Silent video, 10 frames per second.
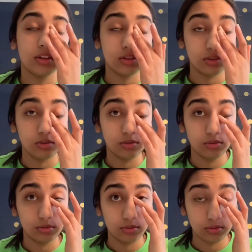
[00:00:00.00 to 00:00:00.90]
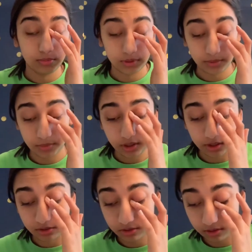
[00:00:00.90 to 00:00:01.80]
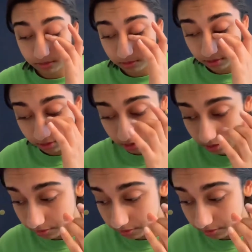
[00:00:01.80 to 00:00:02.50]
do my brows. I'm going to start off